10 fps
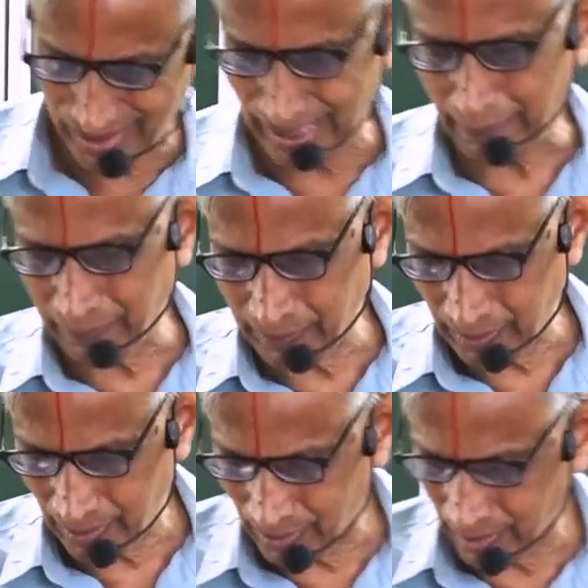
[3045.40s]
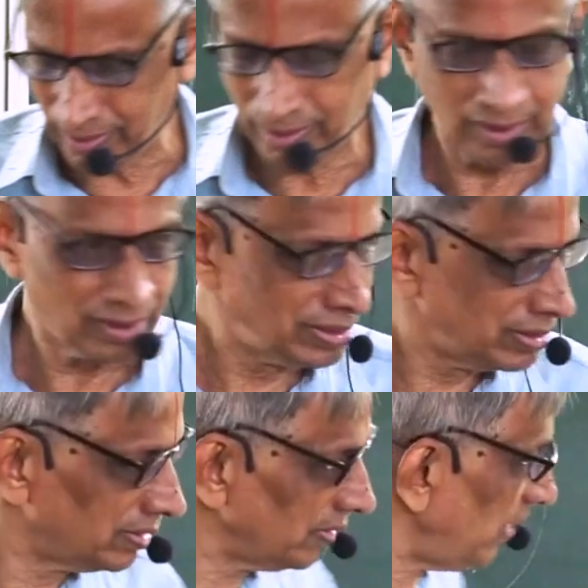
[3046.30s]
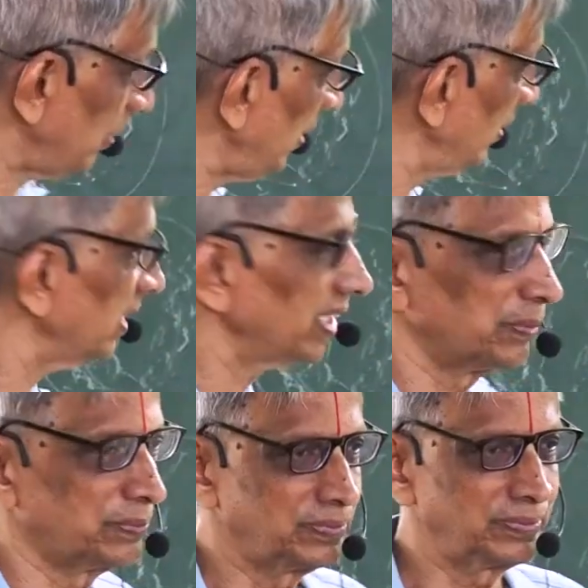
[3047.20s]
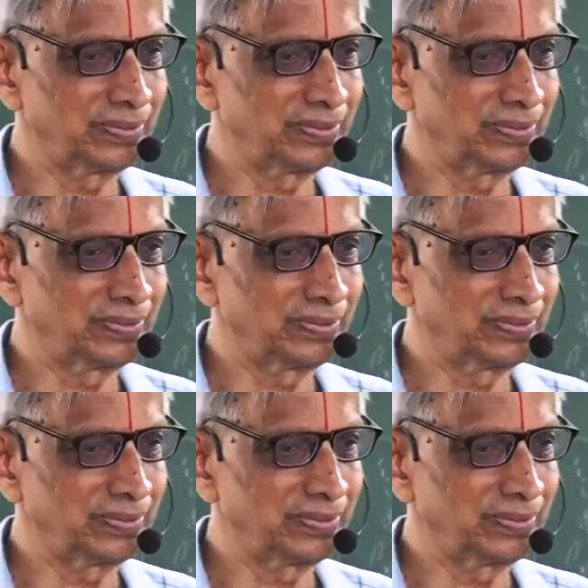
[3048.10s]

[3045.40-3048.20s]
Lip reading: the name, the Fermat theorem